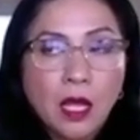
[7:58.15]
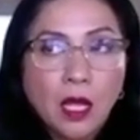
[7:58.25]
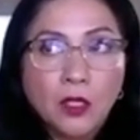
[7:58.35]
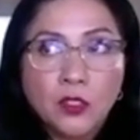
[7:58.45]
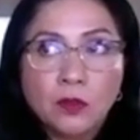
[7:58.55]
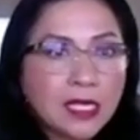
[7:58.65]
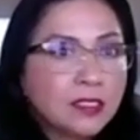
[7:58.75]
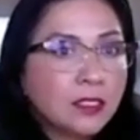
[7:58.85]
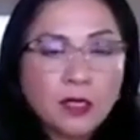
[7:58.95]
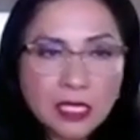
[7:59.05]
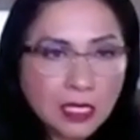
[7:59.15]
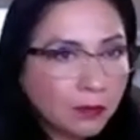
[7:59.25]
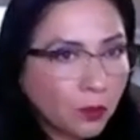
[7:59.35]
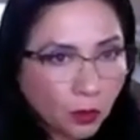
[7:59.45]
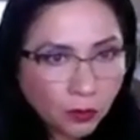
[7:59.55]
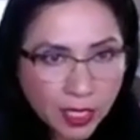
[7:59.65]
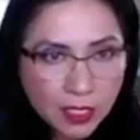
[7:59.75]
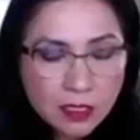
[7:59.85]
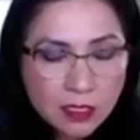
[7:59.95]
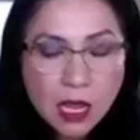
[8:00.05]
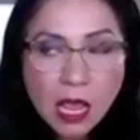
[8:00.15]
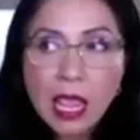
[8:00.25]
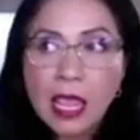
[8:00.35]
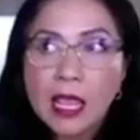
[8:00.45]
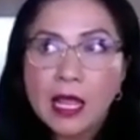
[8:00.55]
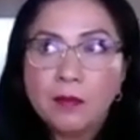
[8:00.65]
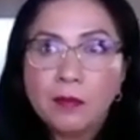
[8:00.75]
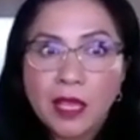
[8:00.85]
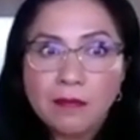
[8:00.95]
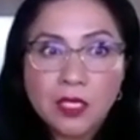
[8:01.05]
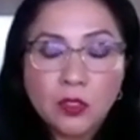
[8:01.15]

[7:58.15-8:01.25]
you guys are gonna keep growing, and maybe in